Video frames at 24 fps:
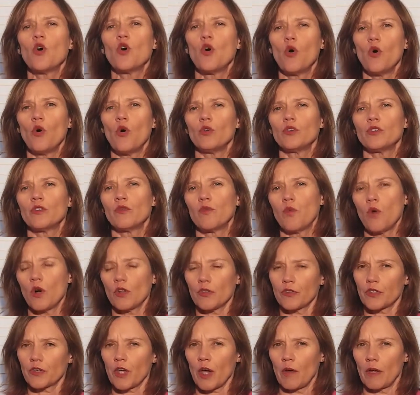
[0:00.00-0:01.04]
cause of
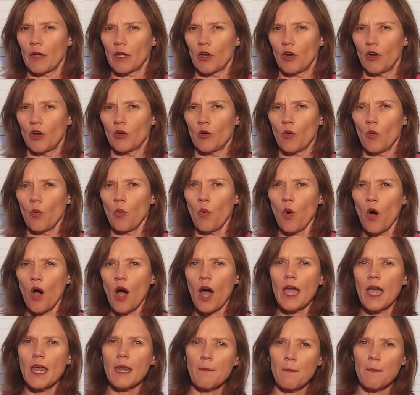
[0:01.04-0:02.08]
what's going on.
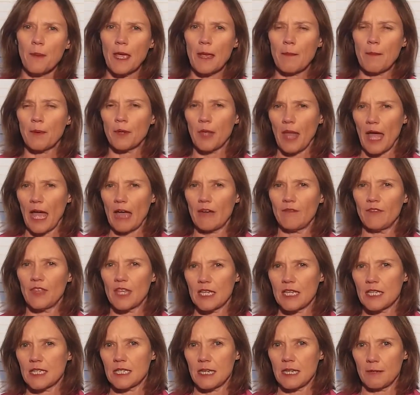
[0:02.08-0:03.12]
Why do people have
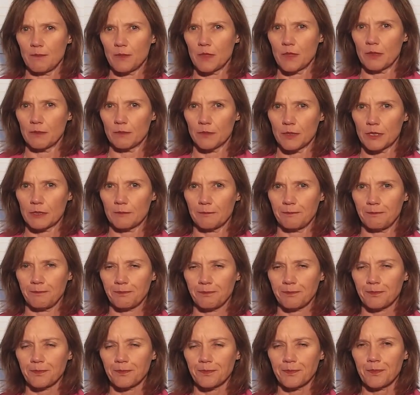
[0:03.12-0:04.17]
these symptoms?
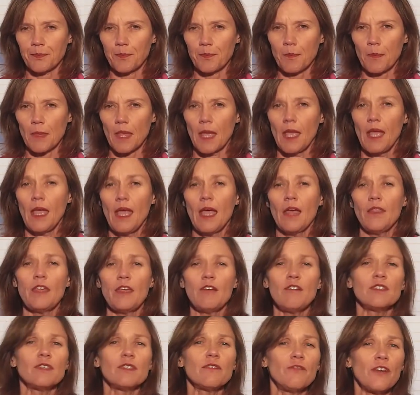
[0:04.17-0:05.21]

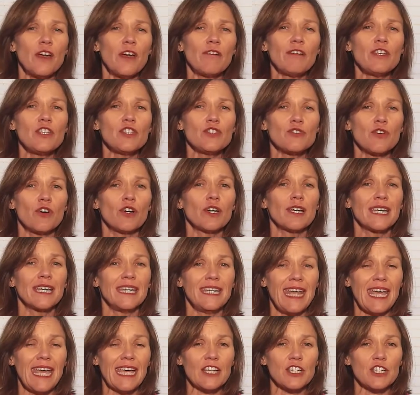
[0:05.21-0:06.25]
There is a very strong
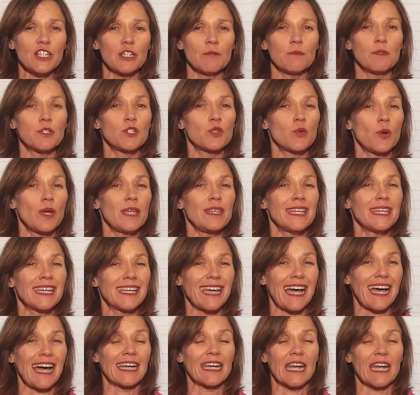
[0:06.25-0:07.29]
connection between the
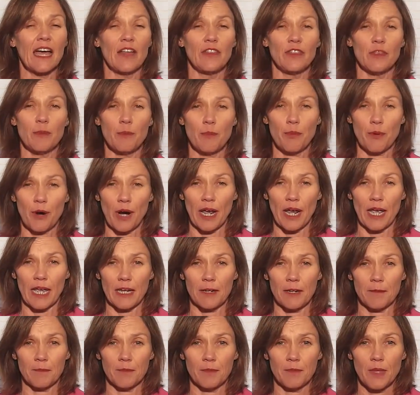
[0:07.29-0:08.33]
gut and the
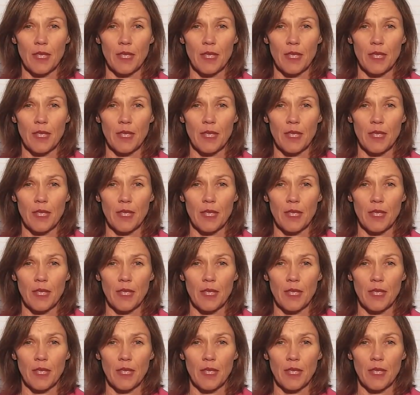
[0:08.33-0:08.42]
brain,